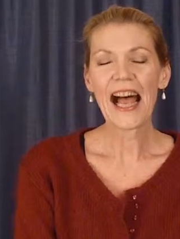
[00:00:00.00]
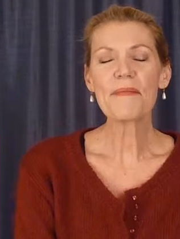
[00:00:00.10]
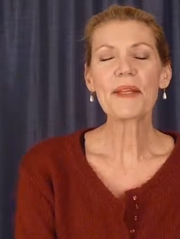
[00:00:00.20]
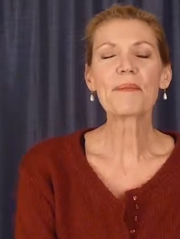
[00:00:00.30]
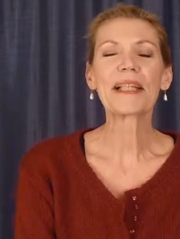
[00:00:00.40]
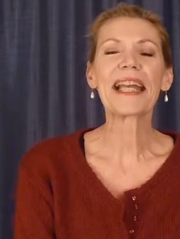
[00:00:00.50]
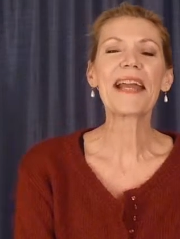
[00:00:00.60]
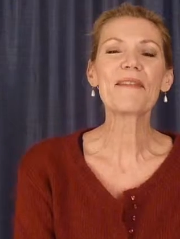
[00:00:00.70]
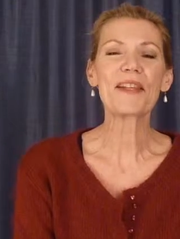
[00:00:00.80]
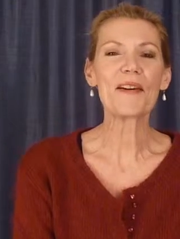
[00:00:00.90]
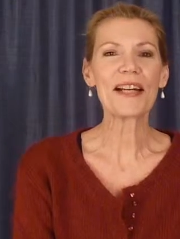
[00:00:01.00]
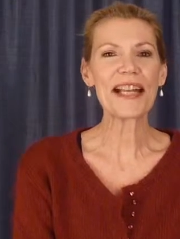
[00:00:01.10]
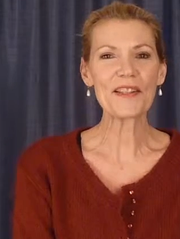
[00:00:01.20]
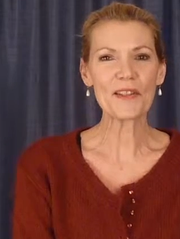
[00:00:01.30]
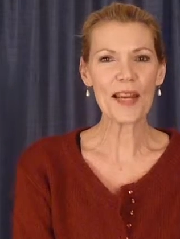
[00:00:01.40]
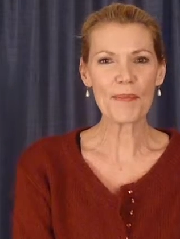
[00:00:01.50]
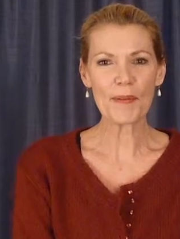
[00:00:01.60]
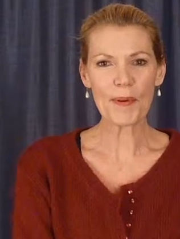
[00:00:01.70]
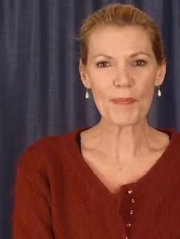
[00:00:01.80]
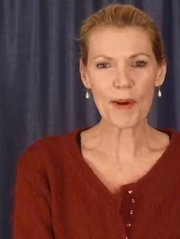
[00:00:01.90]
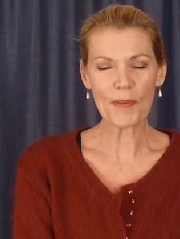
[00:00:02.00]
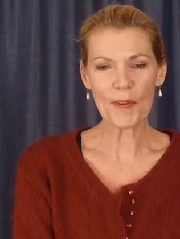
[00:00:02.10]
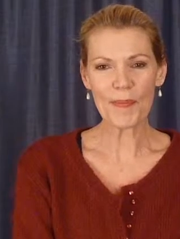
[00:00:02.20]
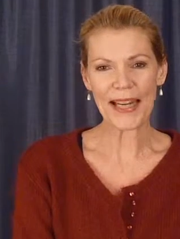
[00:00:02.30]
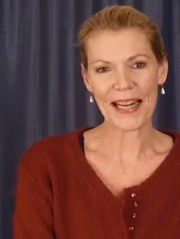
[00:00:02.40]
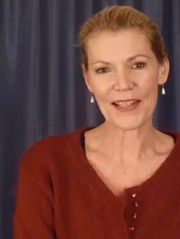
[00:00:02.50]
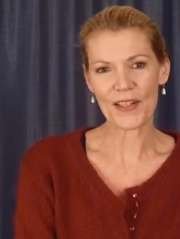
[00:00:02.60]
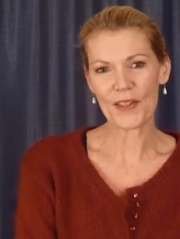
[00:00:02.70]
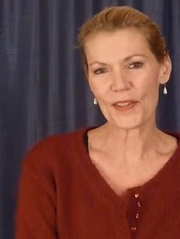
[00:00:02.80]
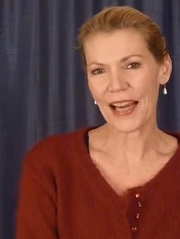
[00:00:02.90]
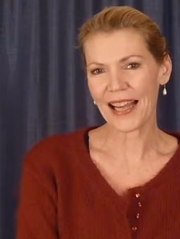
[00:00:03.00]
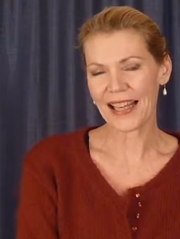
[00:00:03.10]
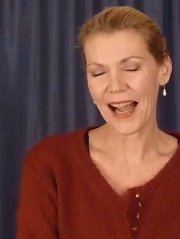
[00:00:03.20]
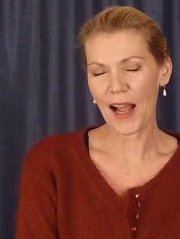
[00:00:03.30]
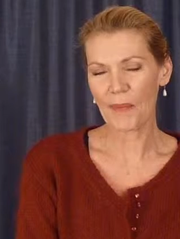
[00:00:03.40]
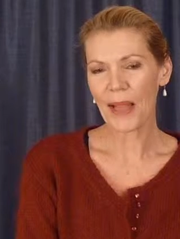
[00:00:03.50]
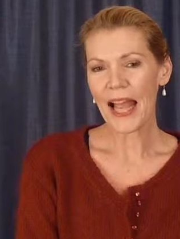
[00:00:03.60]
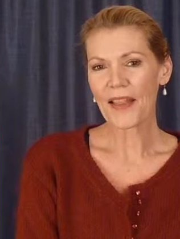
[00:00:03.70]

I'm Kimberly Kay with your entertainment report from MidHudsonNews.com.